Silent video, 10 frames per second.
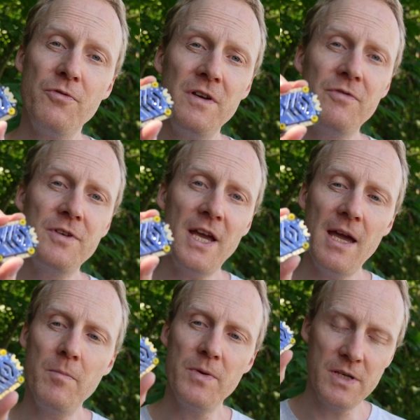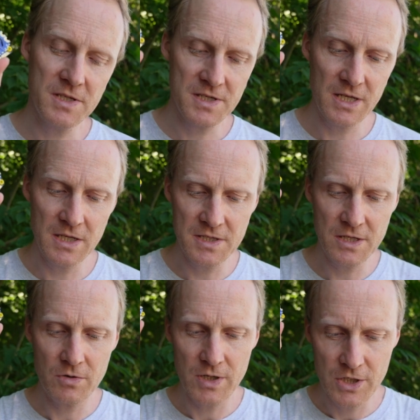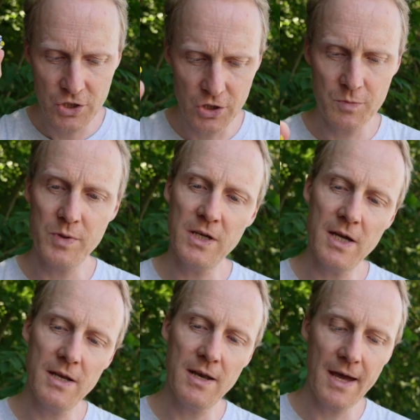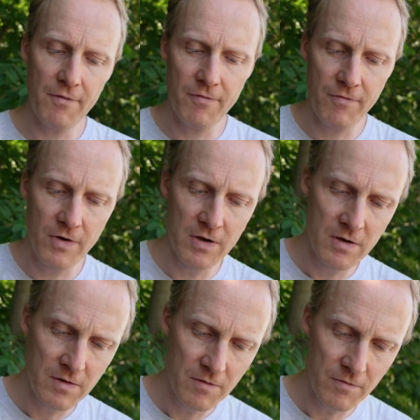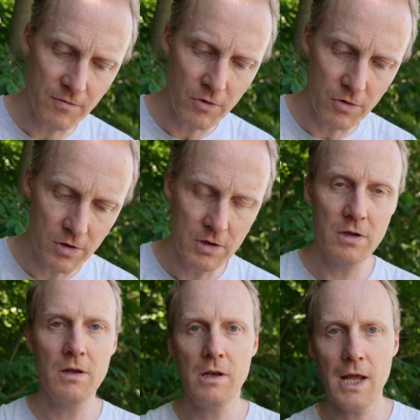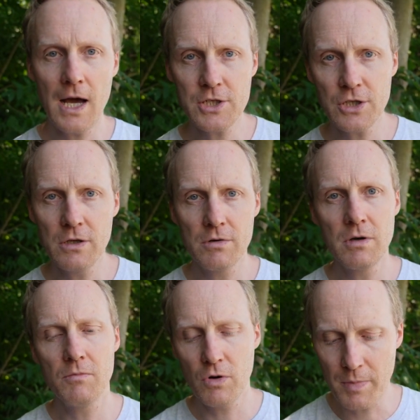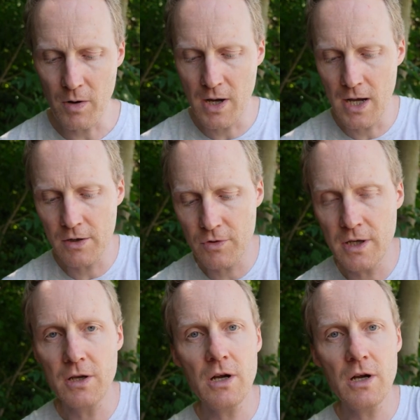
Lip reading: 50 amp ESC, so it should be enough for larger or more power hungry